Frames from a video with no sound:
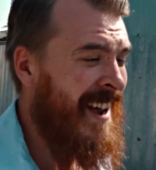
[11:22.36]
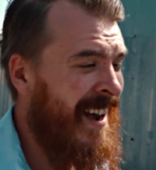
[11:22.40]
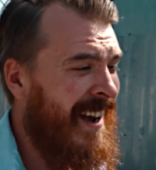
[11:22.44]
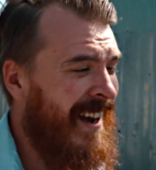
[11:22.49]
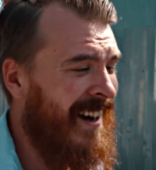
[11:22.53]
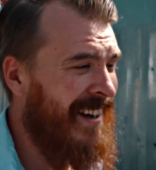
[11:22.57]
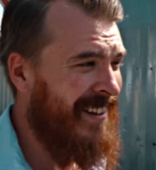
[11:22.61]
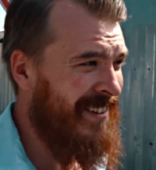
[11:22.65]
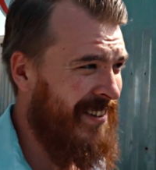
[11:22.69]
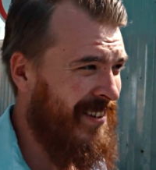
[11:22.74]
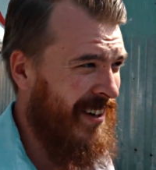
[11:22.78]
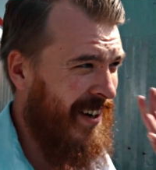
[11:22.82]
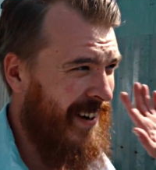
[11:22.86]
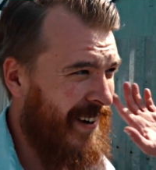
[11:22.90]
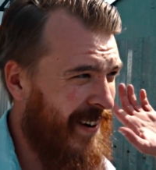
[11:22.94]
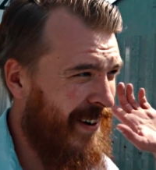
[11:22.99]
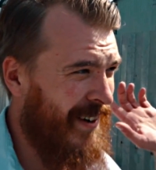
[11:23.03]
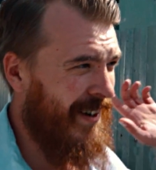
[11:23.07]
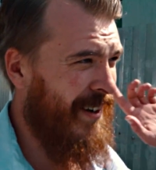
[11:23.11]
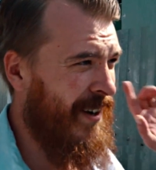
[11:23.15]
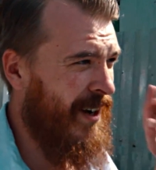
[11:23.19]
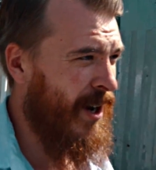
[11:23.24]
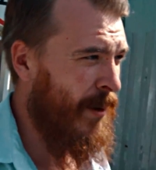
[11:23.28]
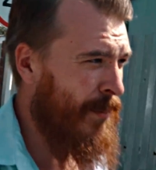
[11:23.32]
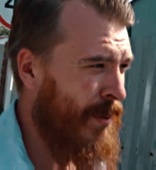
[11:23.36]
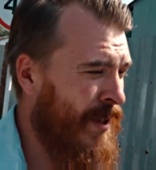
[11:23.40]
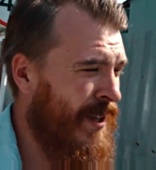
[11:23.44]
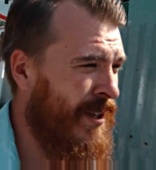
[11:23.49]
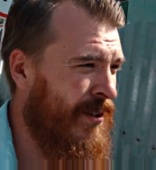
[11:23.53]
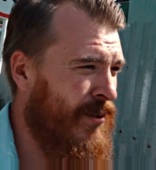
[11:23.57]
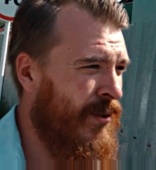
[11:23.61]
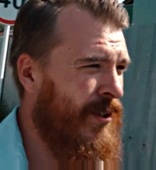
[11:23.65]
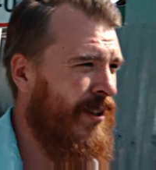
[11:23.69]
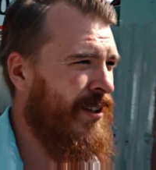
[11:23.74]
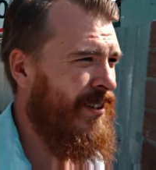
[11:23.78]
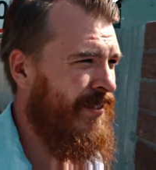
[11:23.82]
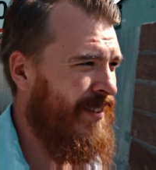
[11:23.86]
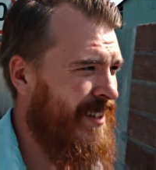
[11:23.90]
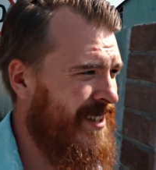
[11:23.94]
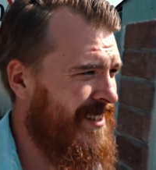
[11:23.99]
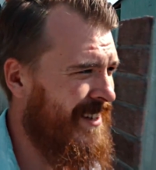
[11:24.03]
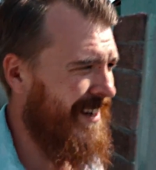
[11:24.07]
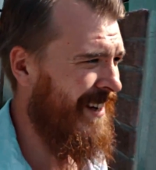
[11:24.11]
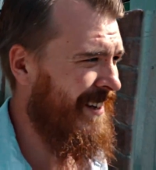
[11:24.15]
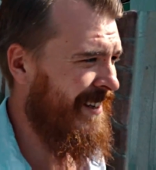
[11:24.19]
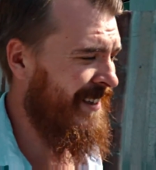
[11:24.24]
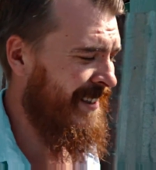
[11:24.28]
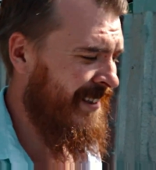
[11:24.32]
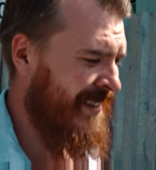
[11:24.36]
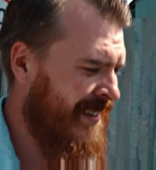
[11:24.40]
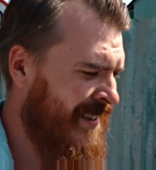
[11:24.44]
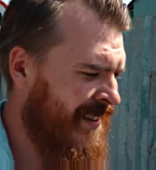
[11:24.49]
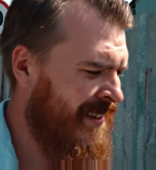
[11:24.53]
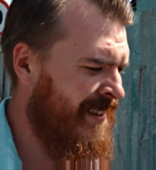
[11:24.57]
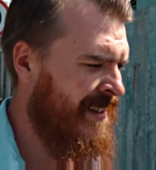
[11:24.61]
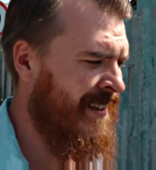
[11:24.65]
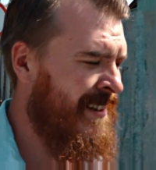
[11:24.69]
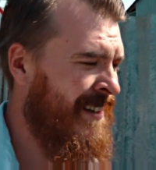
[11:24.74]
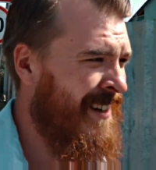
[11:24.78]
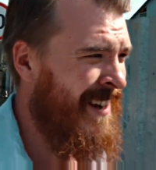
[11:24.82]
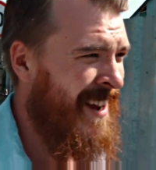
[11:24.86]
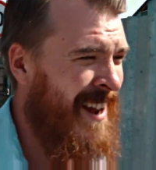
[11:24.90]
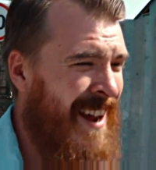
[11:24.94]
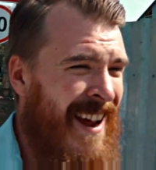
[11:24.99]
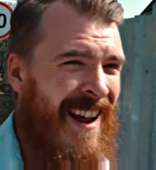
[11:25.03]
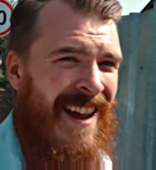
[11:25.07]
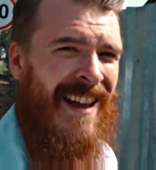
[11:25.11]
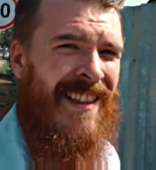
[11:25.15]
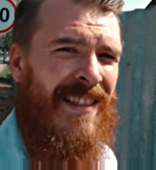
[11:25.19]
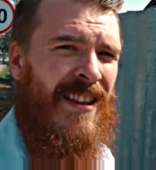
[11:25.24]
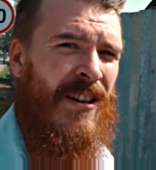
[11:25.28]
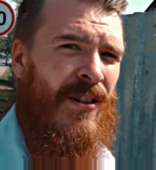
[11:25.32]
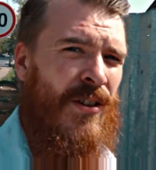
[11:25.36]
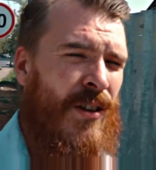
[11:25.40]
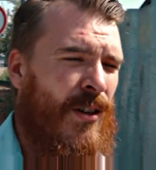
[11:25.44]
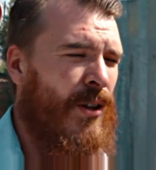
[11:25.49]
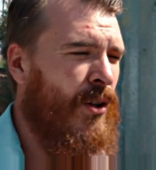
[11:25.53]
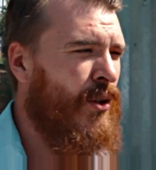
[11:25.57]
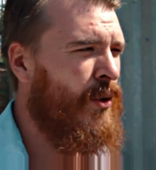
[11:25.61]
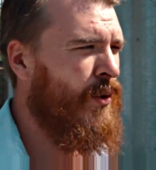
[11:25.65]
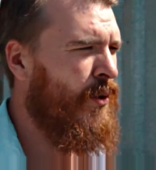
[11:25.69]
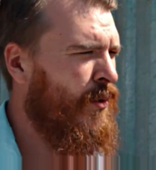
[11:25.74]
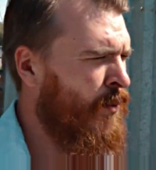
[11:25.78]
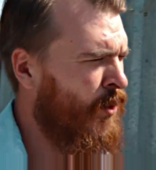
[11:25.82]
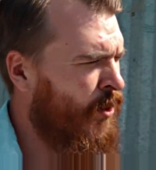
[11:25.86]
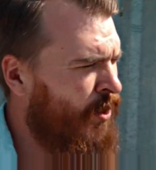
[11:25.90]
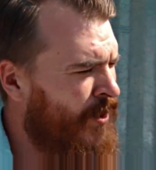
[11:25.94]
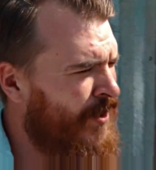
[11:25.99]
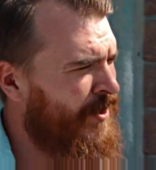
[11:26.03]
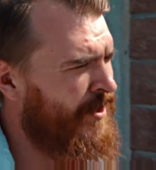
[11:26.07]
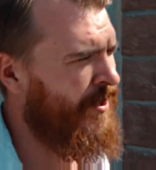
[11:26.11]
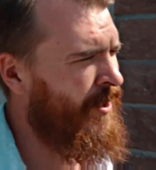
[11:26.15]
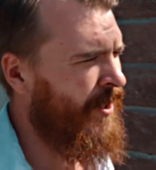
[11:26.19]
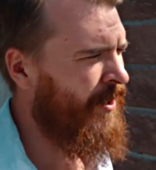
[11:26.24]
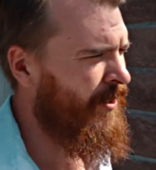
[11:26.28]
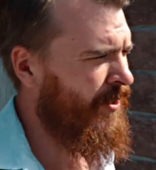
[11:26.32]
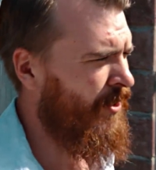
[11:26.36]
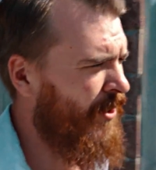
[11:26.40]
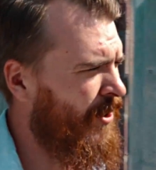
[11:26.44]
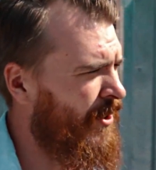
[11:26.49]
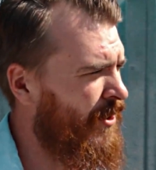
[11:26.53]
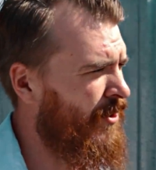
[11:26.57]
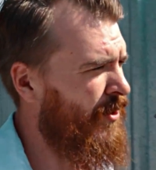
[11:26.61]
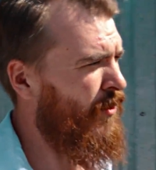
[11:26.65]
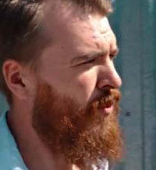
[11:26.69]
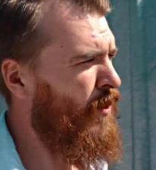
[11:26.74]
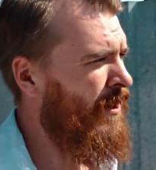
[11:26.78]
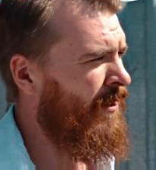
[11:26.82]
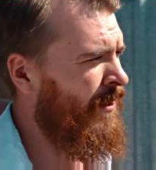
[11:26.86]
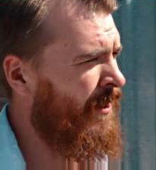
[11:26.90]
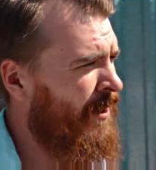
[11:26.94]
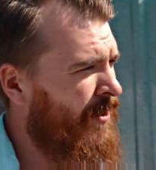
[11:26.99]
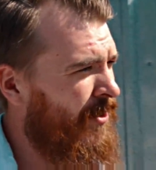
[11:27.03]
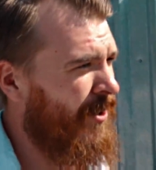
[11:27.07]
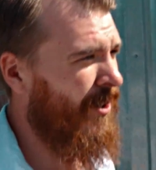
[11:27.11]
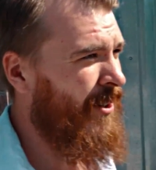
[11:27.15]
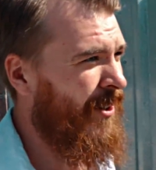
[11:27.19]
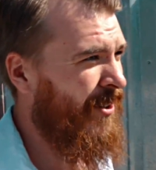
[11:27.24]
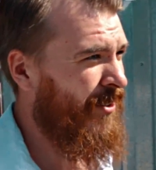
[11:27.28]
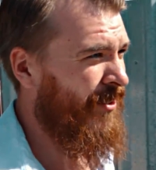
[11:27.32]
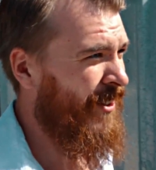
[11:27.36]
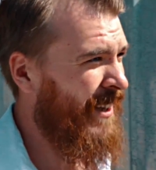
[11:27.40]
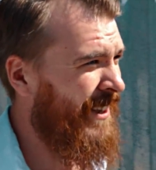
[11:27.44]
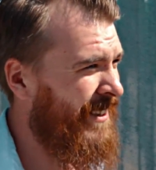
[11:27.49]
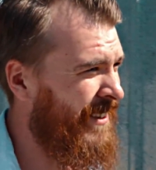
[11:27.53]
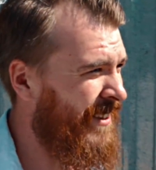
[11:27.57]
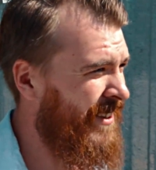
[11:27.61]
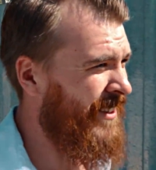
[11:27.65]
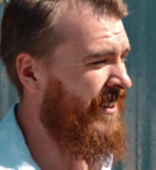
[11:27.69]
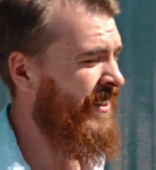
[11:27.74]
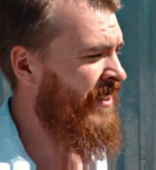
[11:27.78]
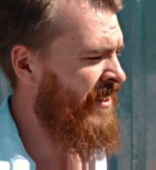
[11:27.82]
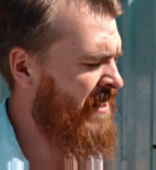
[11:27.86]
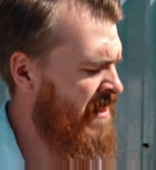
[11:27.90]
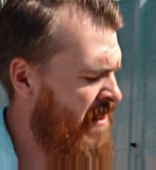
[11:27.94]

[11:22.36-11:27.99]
And up in the north of Astana, there's loads more on the outskirts. We're in the south right now.